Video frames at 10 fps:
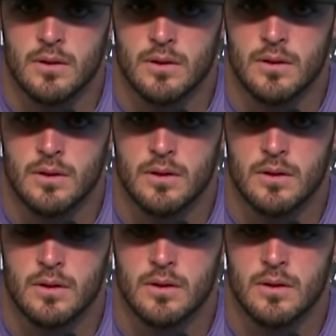is there an
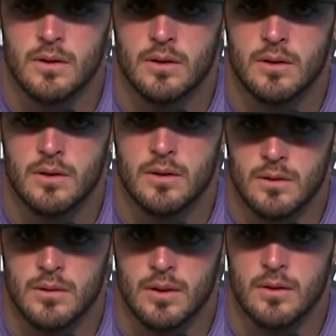explanation for it? I guess
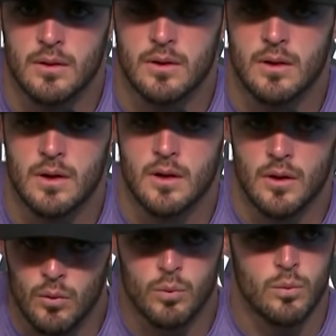how have you kind of
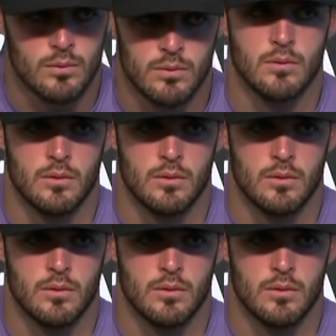approach those well, things?